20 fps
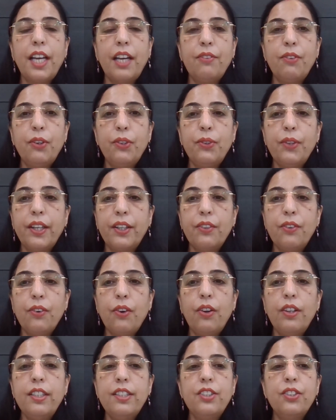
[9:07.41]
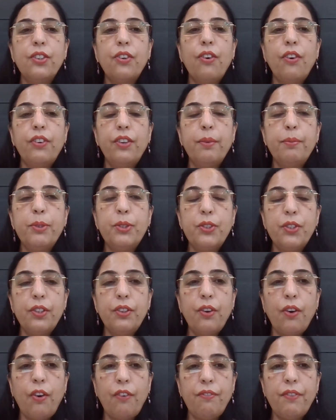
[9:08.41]
I want to acknowledge the
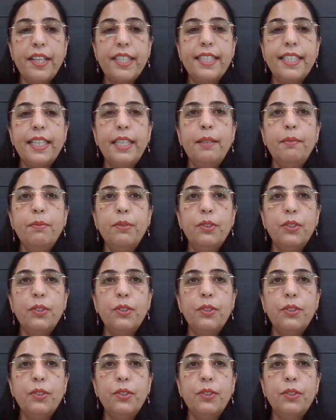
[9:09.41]
contribution of my team,